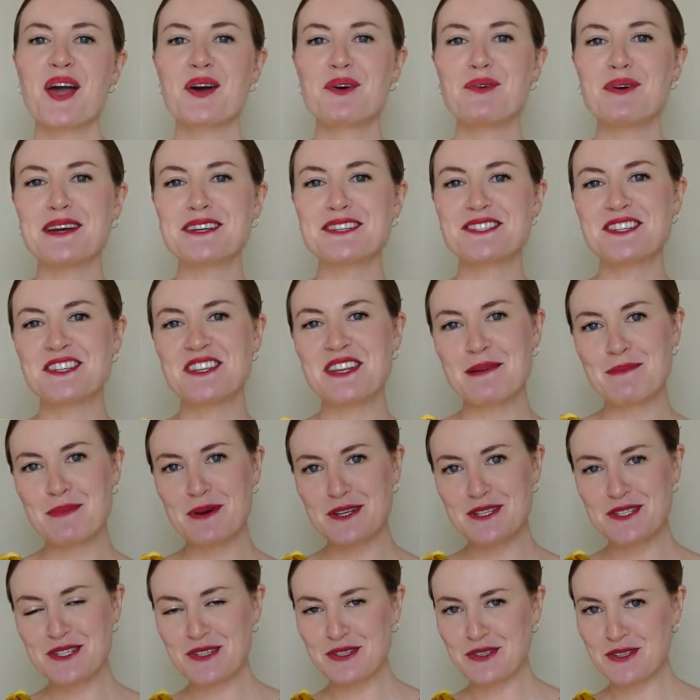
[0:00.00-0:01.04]
Question
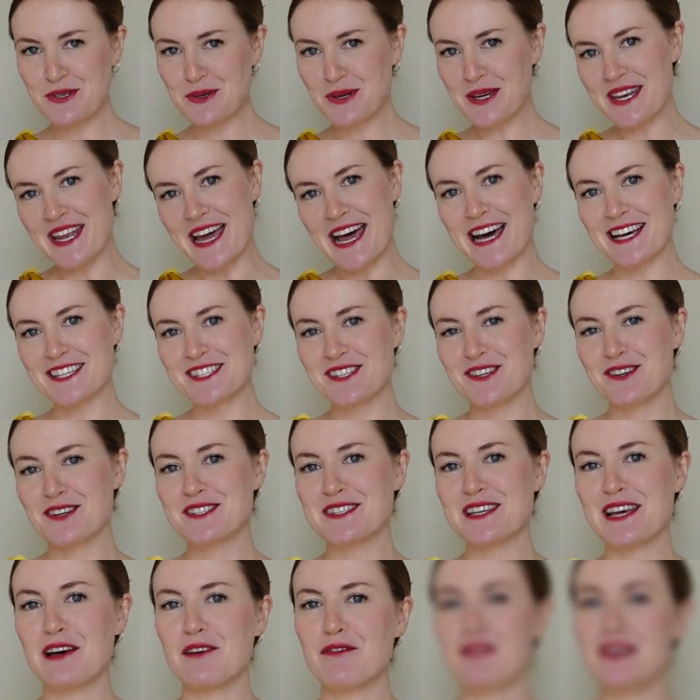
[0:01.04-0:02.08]
number two you can ask
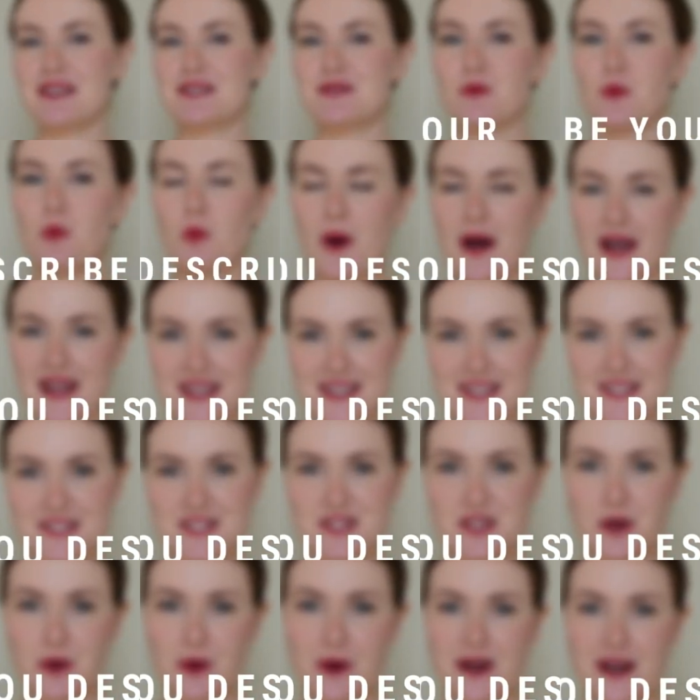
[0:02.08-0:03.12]
yourself is what is
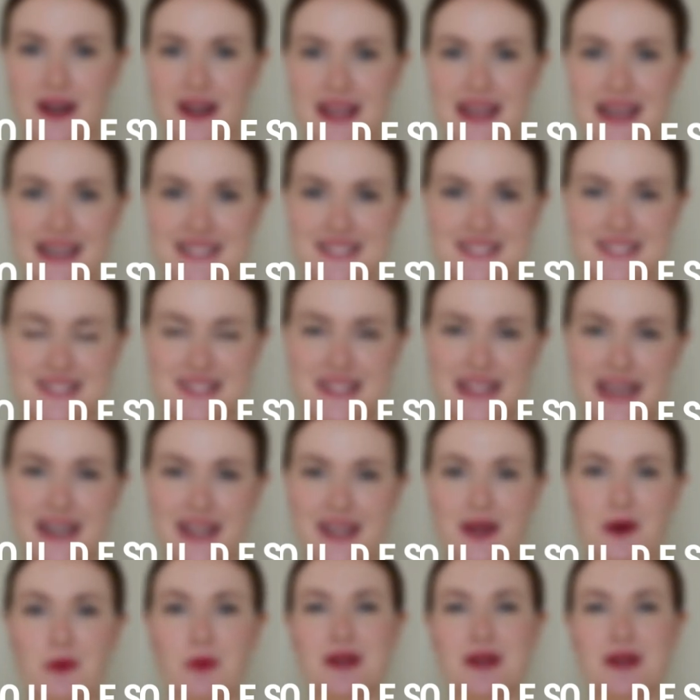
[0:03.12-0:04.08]
your aesthetic?